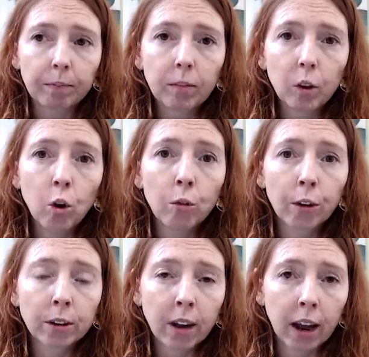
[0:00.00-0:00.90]

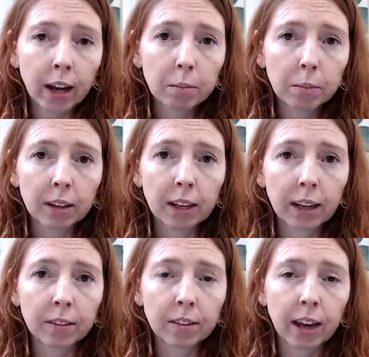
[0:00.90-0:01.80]
over time, like
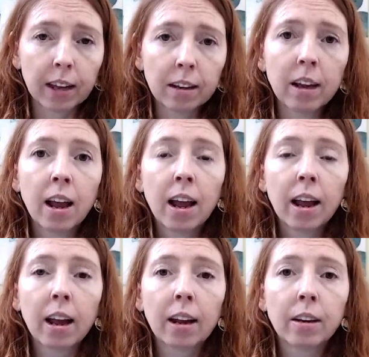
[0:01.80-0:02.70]
I've said,
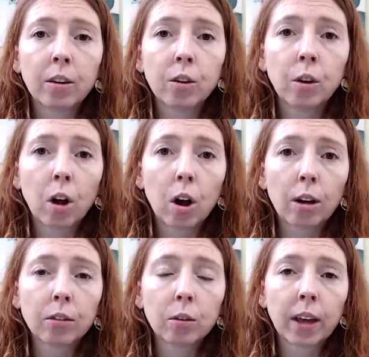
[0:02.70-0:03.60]
and you'll
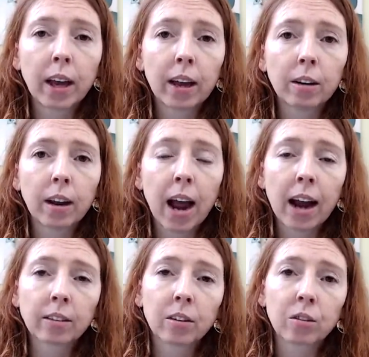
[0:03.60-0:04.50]
also get
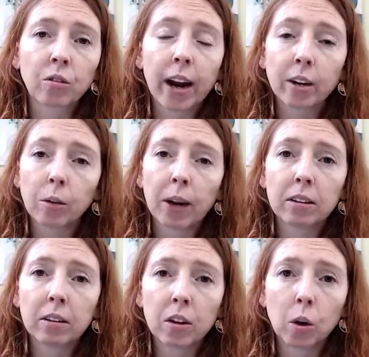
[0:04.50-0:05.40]
access right away to
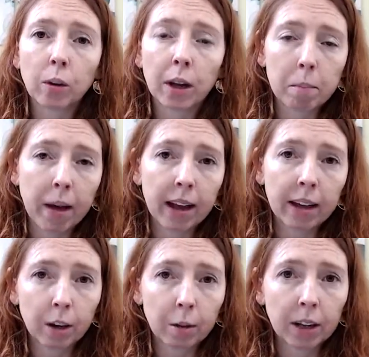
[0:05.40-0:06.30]
the yoga and back
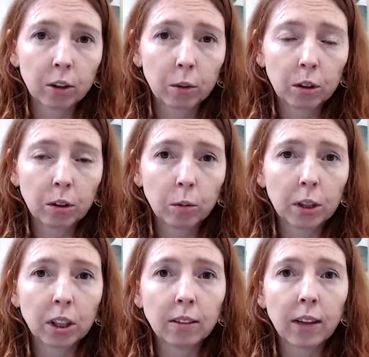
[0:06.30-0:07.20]
care module,
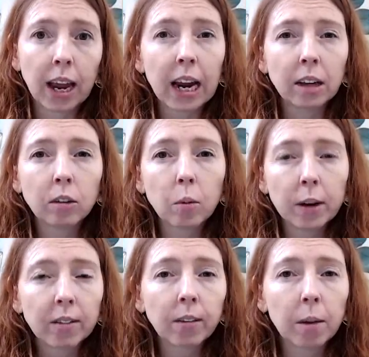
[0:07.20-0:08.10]
which is
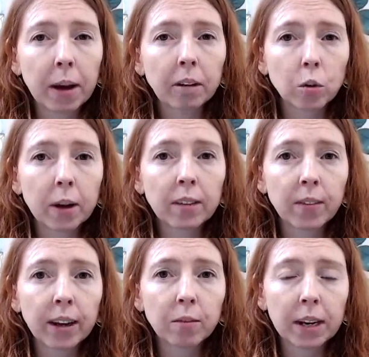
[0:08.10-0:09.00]
about
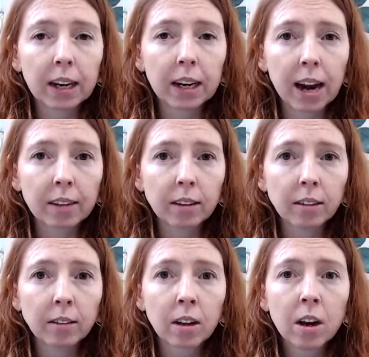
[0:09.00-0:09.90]
25-minute
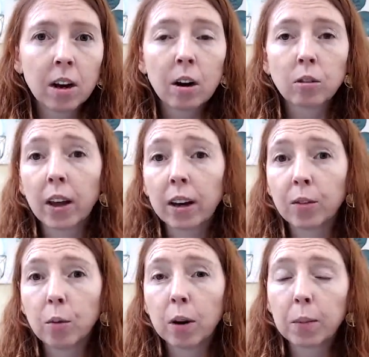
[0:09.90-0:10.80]
classes, so that if
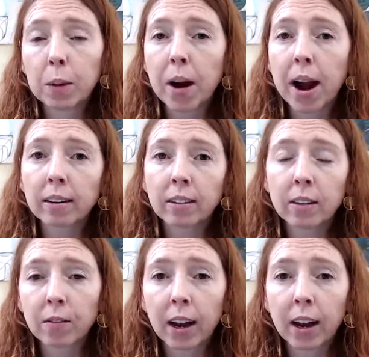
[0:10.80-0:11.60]
you want to be practicing 5